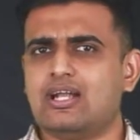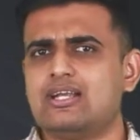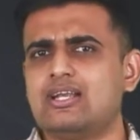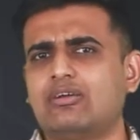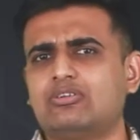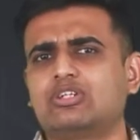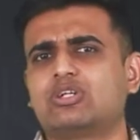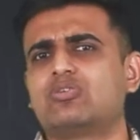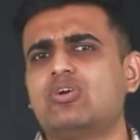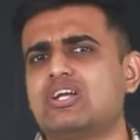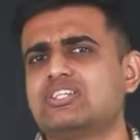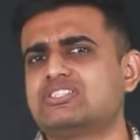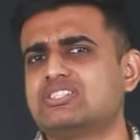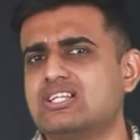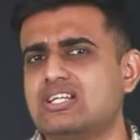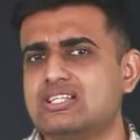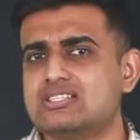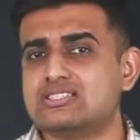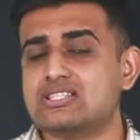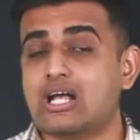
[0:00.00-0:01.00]
Now the
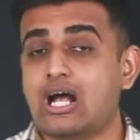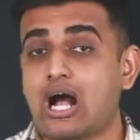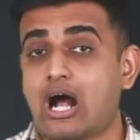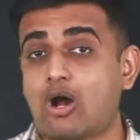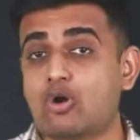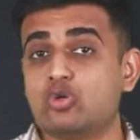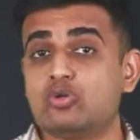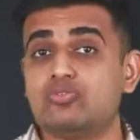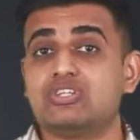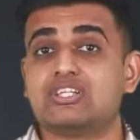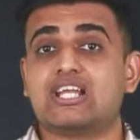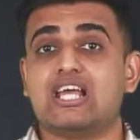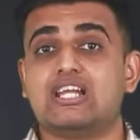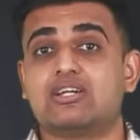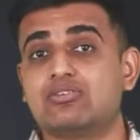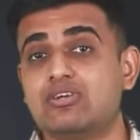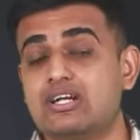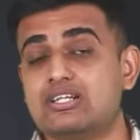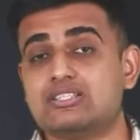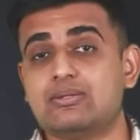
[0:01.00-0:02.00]
question is, how do we
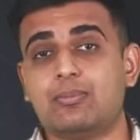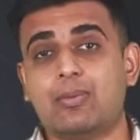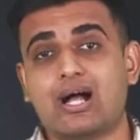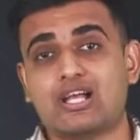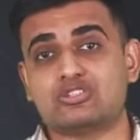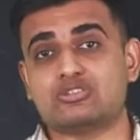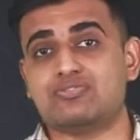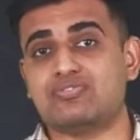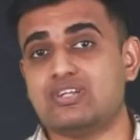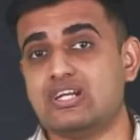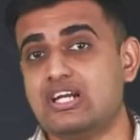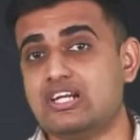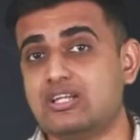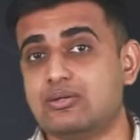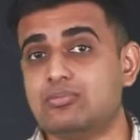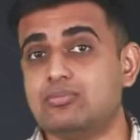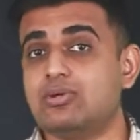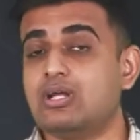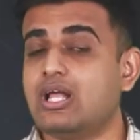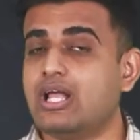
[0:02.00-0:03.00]
calculate the mass of an
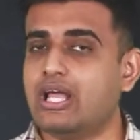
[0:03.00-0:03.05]
atom